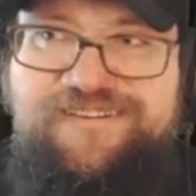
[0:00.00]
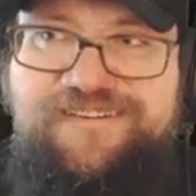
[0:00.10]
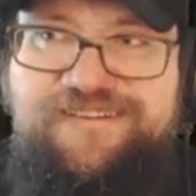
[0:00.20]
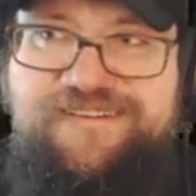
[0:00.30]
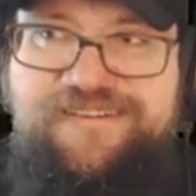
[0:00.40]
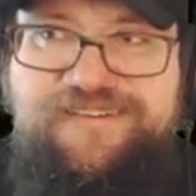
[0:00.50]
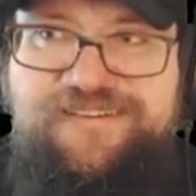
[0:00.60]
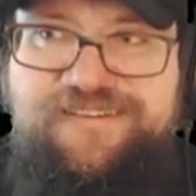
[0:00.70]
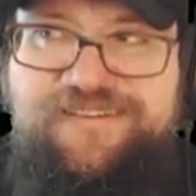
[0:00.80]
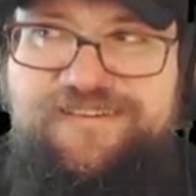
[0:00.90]

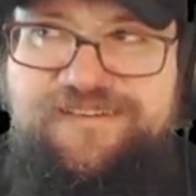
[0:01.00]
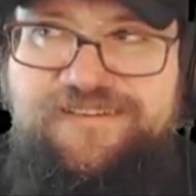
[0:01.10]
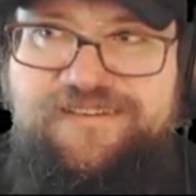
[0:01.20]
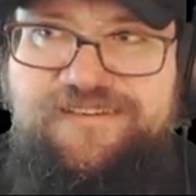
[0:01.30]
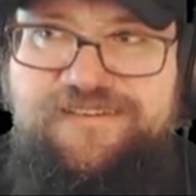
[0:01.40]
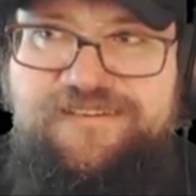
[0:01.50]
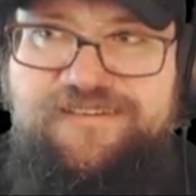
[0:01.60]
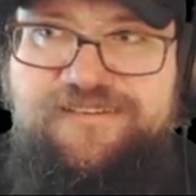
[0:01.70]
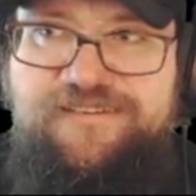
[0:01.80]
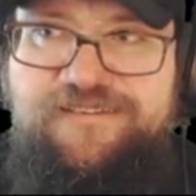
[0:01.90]

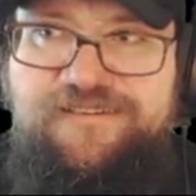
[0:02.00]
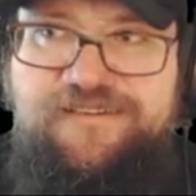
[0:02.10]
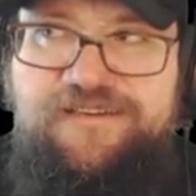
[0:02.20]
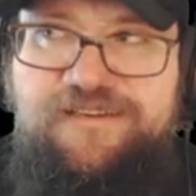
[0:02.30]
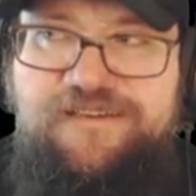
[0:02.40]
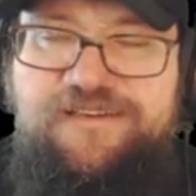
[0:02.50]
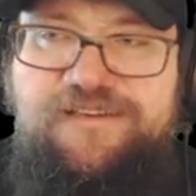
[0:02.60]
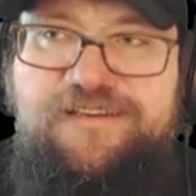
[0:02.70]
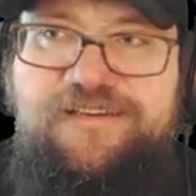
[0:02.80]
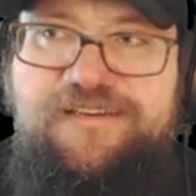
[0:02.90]

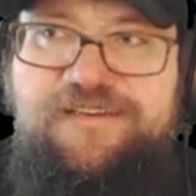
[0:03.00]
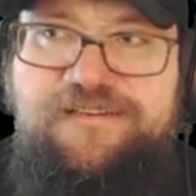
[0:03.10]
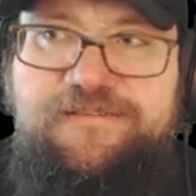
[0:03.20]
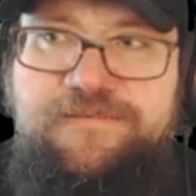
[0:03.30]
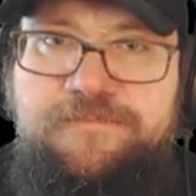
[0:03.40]
The person shown says nothing.